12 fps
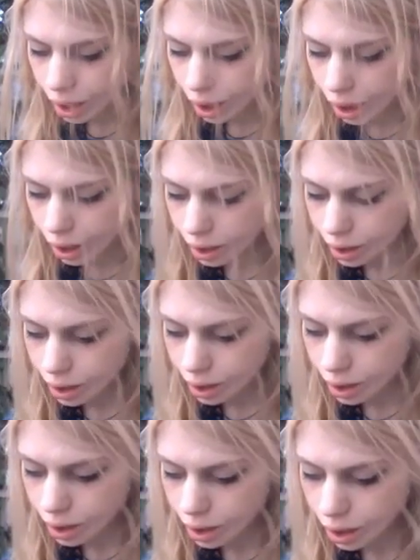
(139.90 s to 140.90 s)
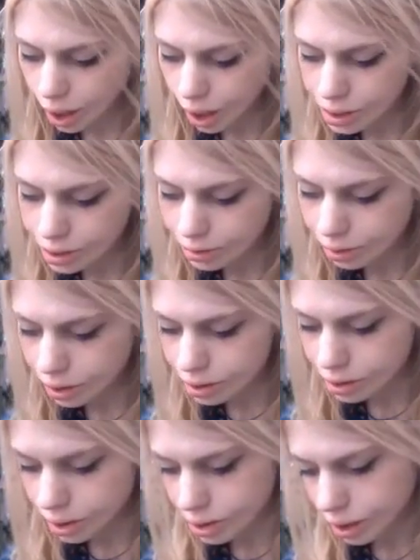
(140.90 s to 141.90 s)
and as me, as
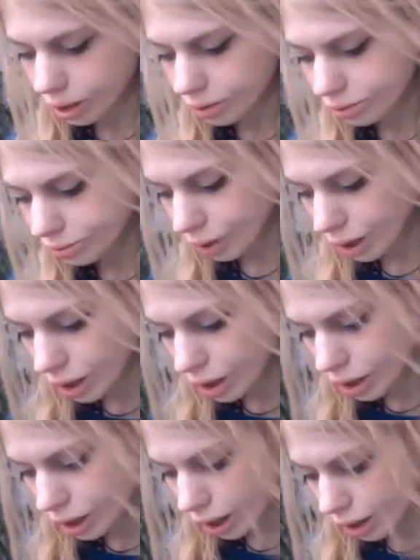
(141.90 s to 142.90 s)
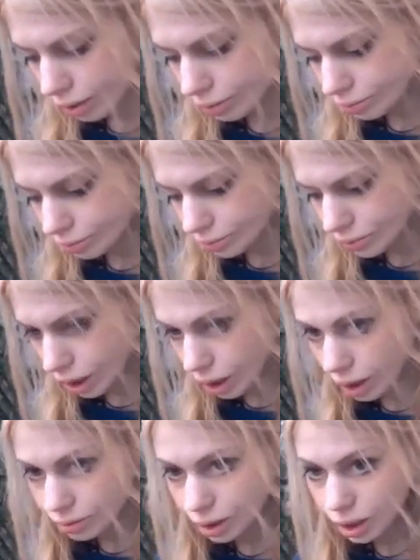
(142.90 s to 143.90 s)
you can tell from my art, I am
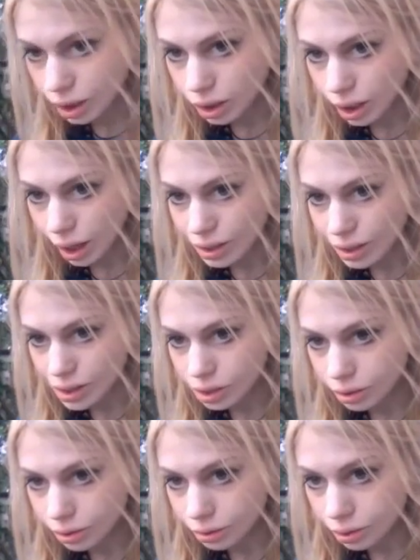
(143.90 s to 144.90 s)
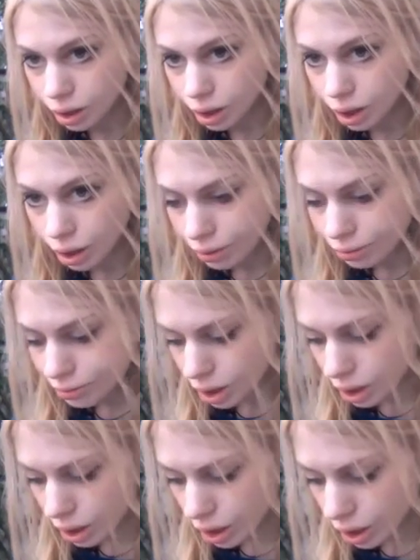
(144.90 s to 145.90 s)
very, very inclined to
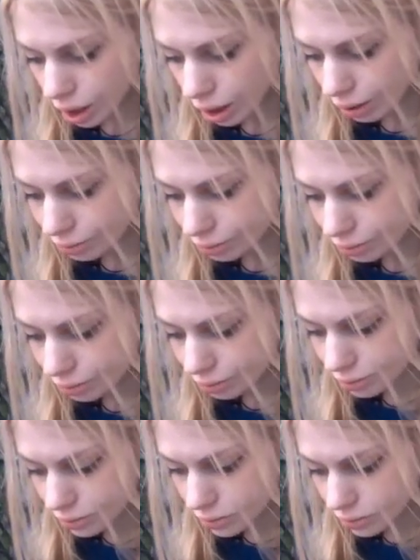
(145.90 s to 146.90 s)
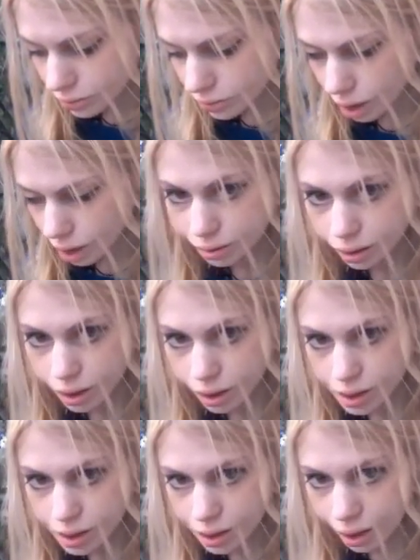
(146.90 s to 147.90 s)
be a
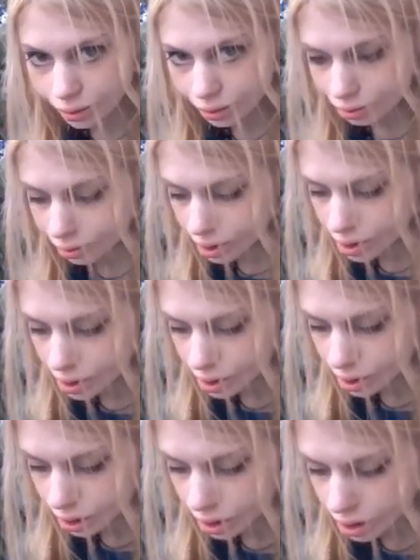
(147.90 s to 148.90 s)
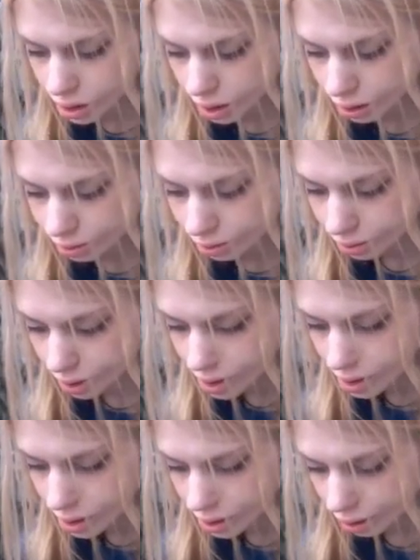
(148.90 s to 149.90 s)
forest, kind of a forest creature,
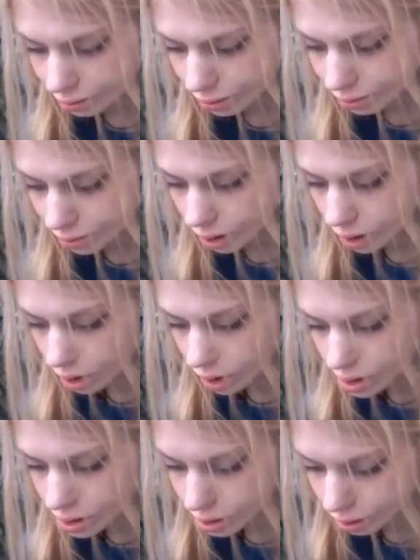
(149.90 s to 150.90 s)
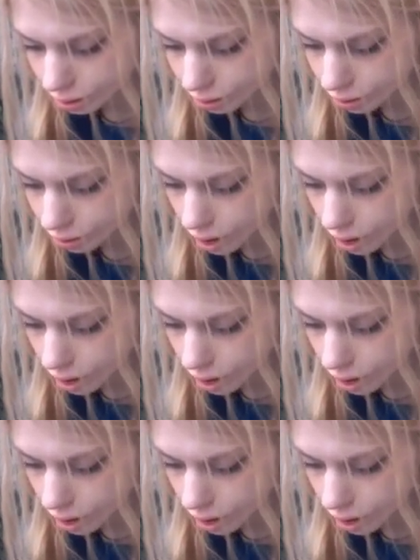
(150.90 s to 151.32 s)
foresty type of girl. So